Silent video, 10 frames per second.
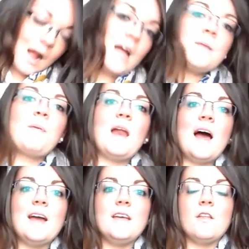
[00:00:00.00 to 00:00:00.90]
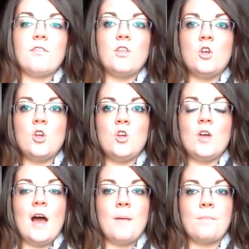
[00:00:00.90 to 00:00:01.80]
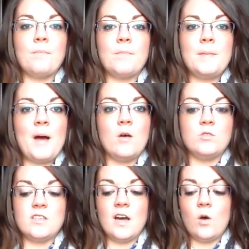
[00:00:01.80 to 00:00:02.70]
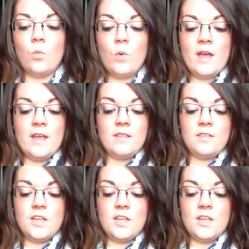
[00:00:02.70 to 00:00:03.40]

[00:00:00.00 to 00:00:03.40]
I apply the my powder with,